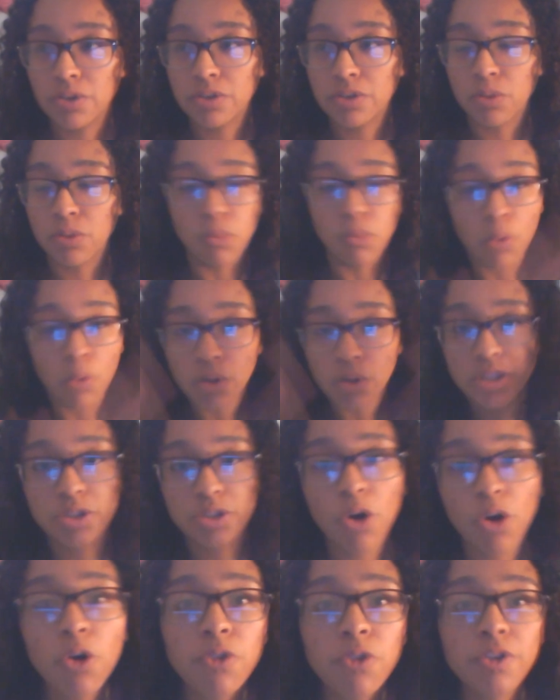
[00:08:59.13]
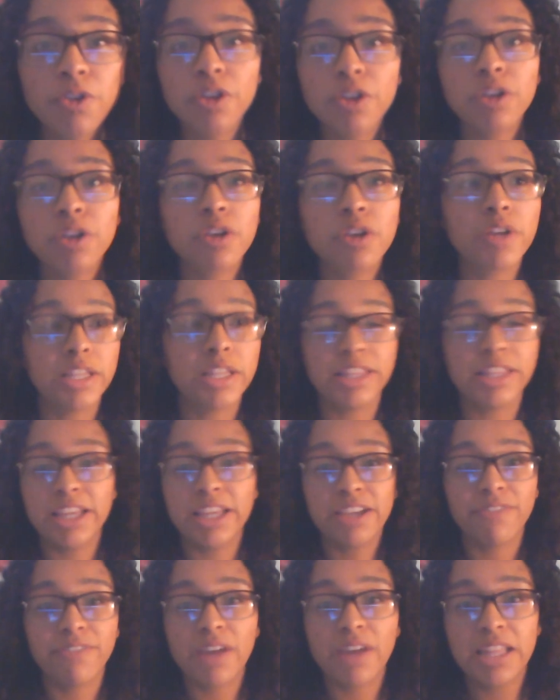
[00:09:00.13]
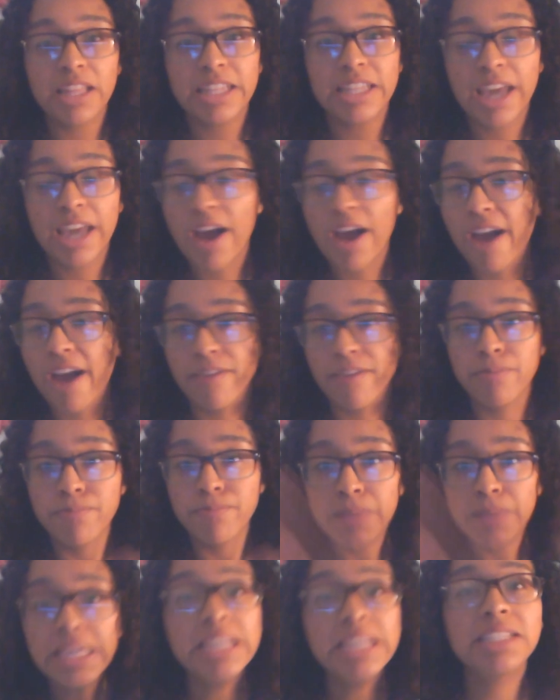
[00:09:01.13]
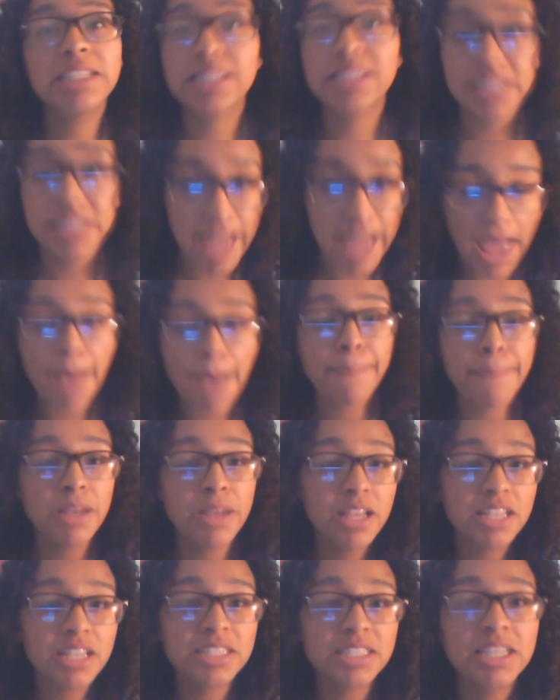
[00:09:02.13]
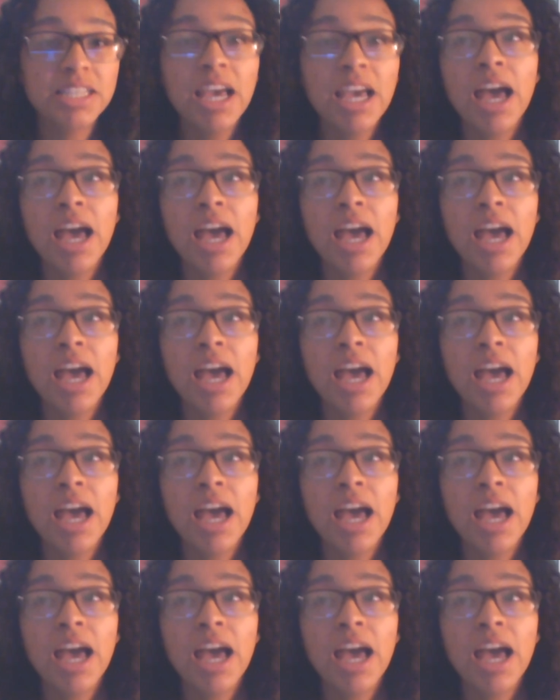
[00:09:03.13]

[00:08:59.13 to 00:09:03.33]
war is over and they can finally now have peace and happiness.